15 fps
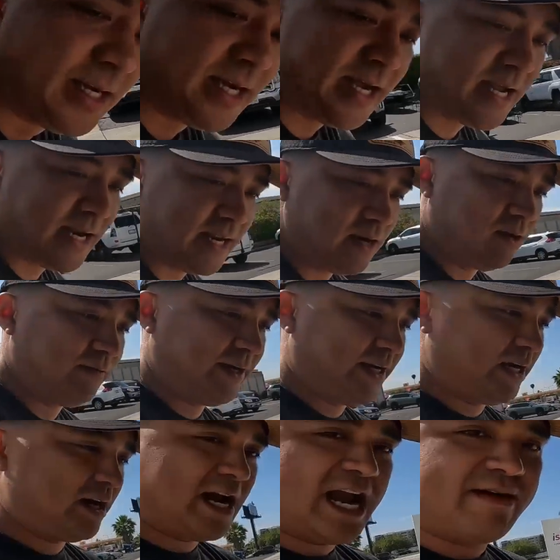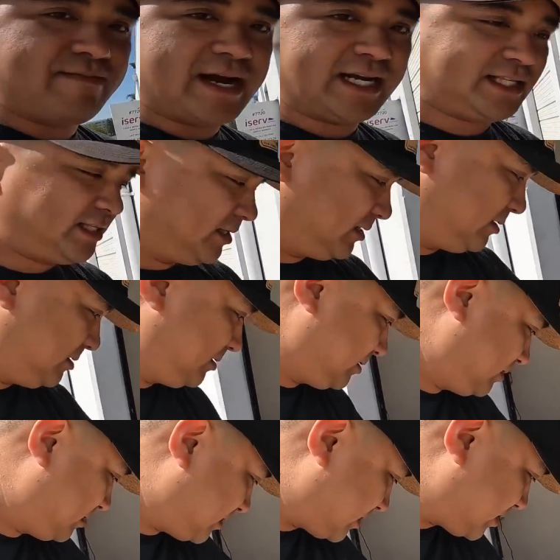And then over here I have my
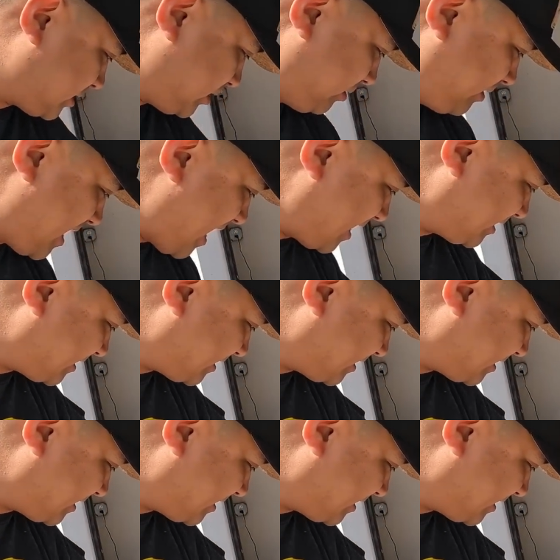2 Yak